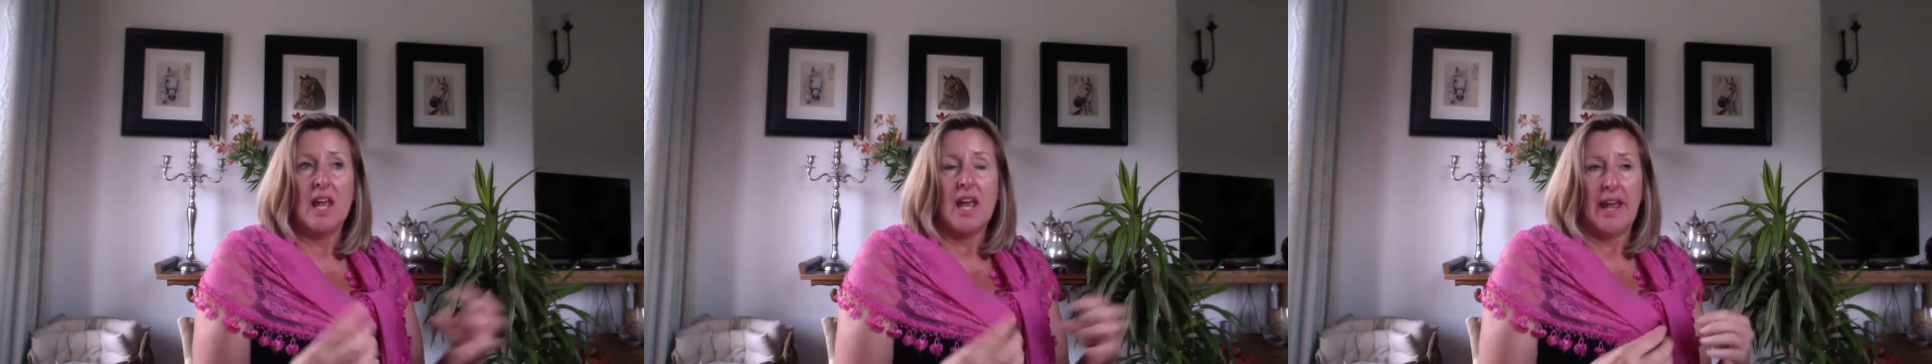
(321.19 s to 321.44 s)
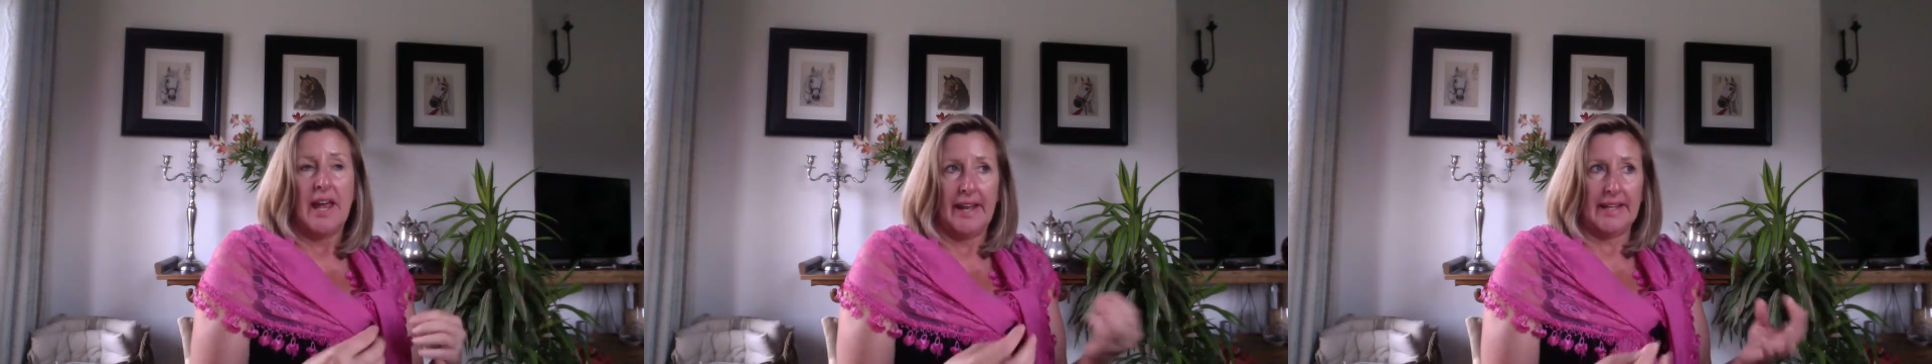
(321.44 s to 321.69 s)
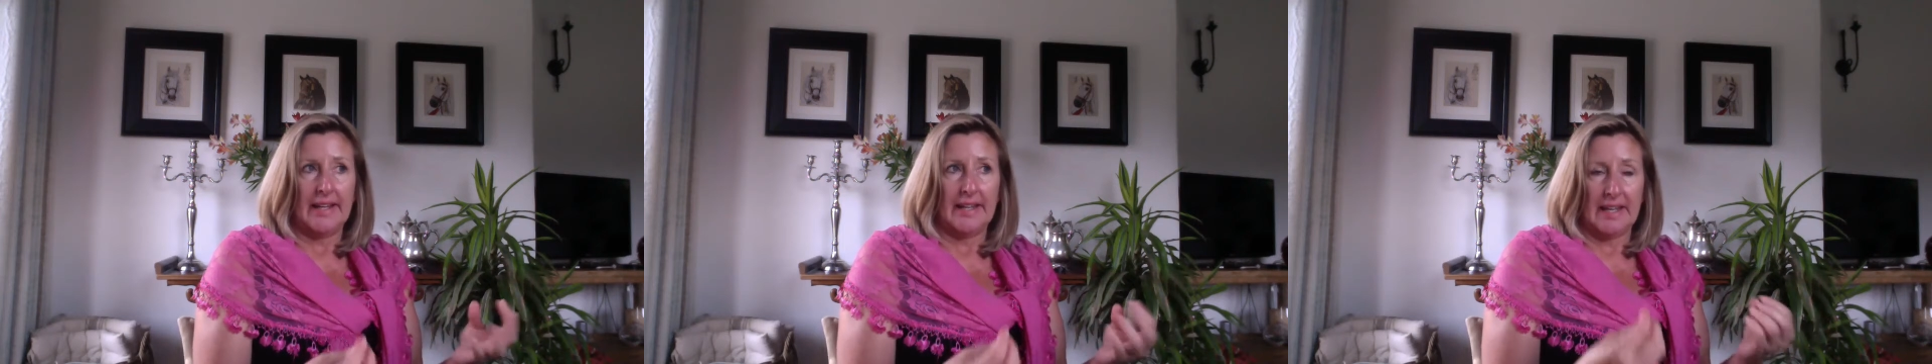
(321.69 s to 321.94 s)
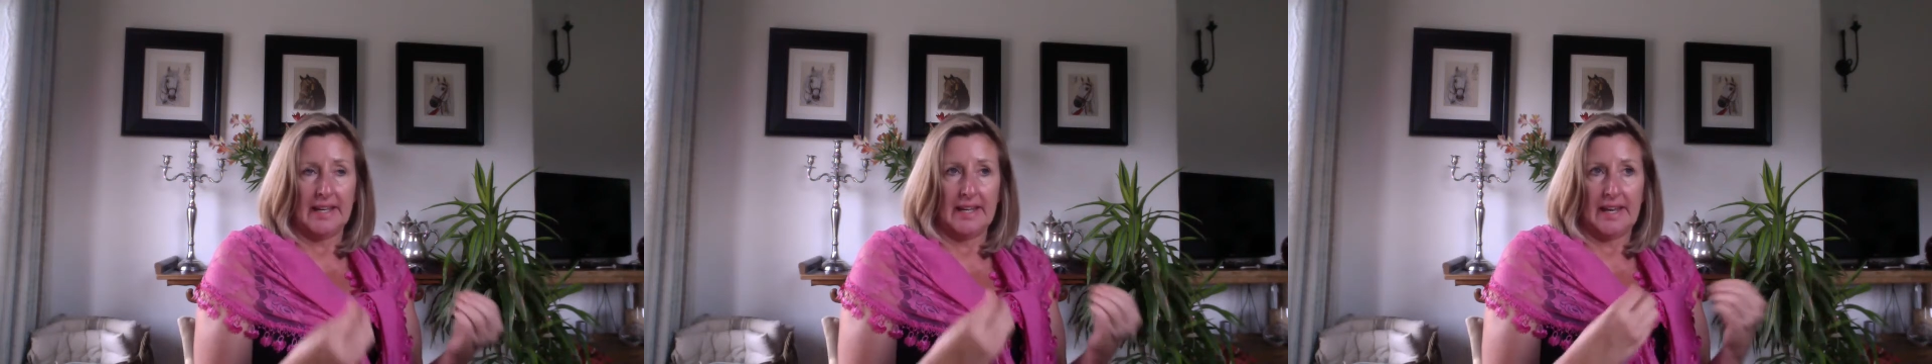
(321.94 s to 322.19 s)
and I can
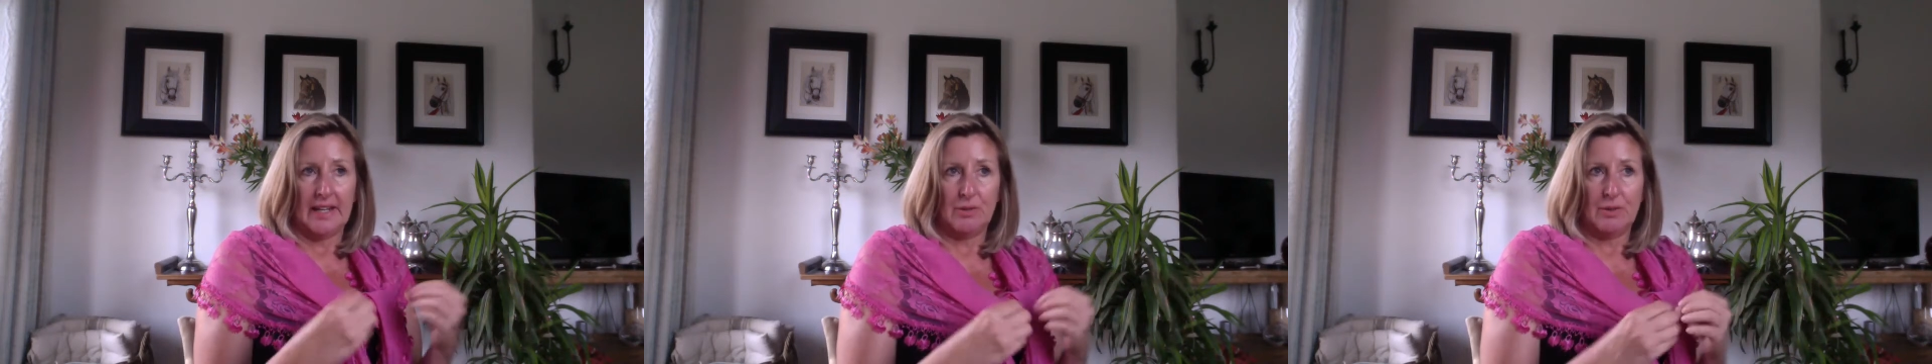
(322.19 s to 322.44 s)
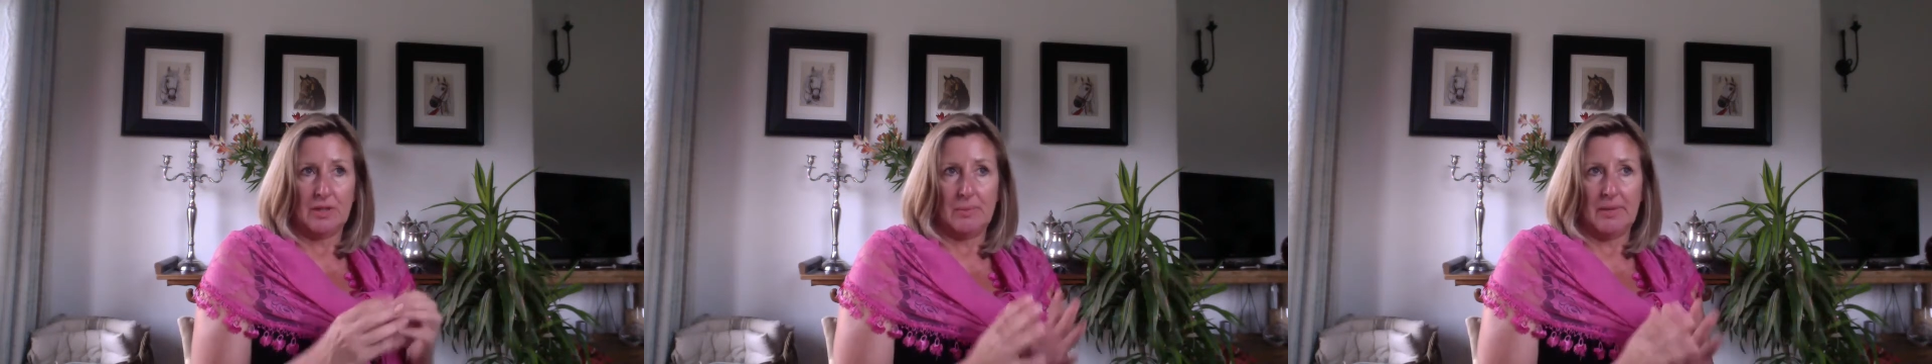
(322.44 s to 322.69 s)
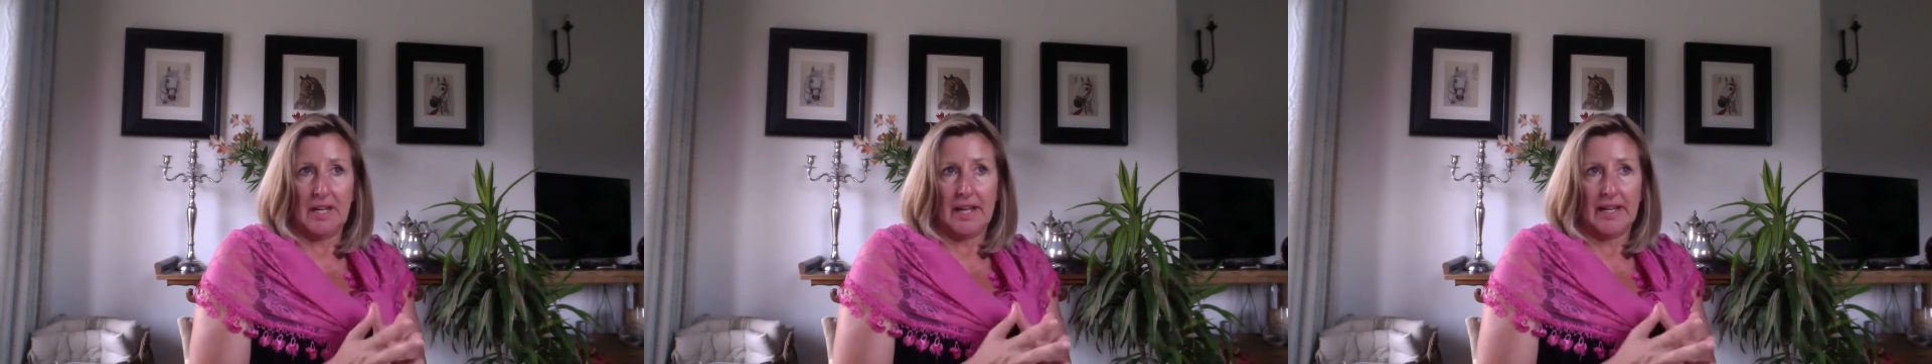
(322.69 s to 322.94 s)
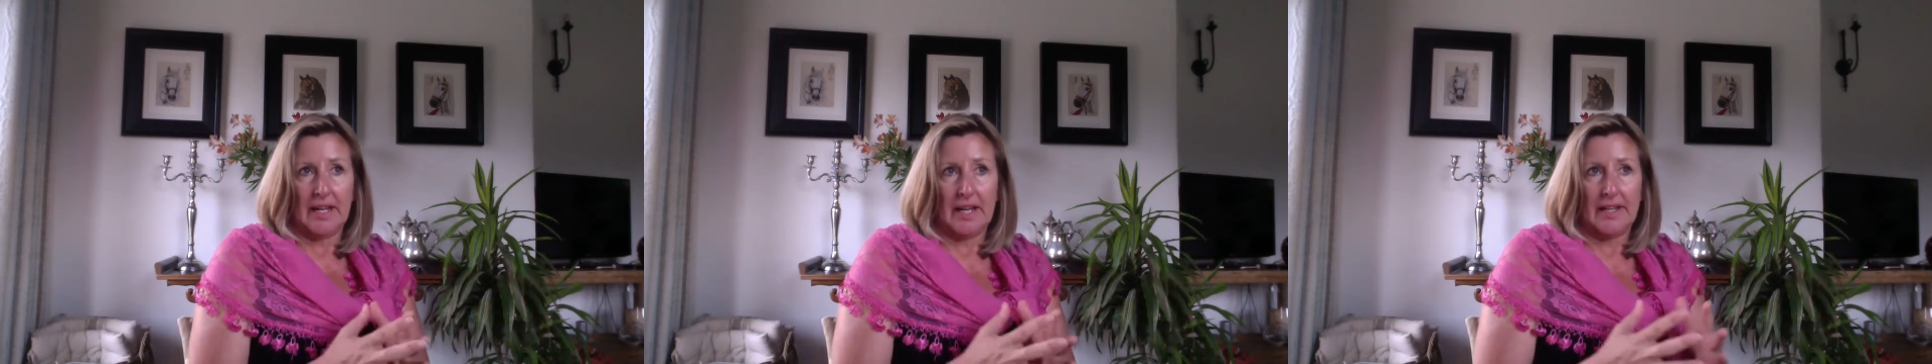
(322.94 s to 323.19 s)
connect with me, and I can